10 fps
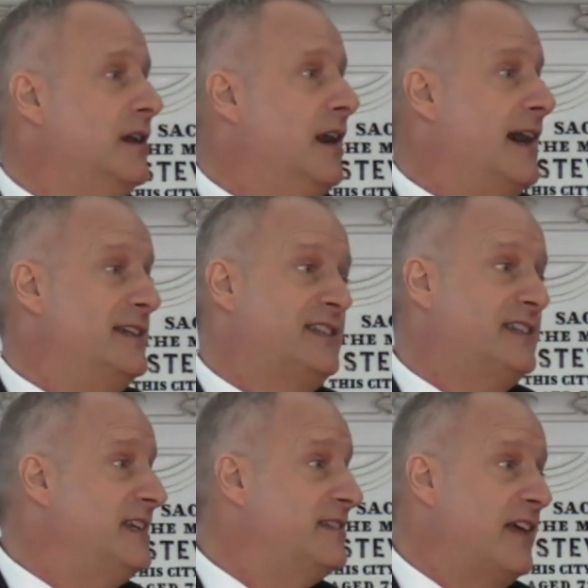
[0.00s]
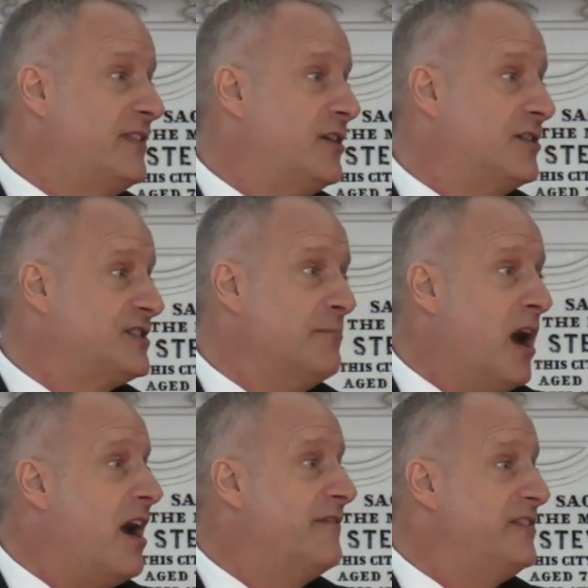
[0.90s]
I see that there are some
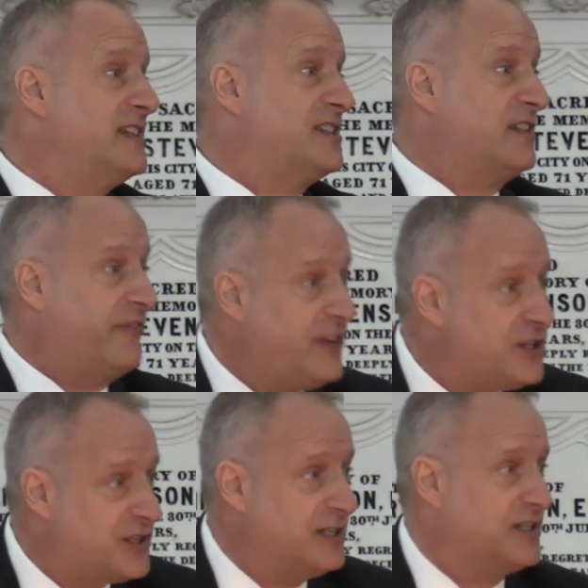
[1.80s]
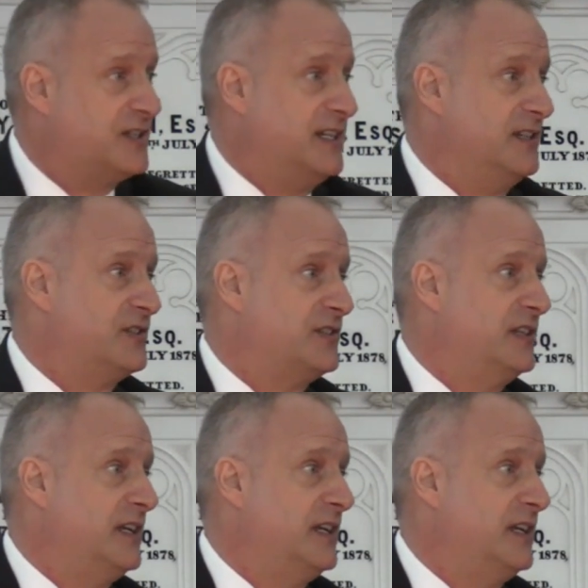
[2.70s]
obvious deficiencies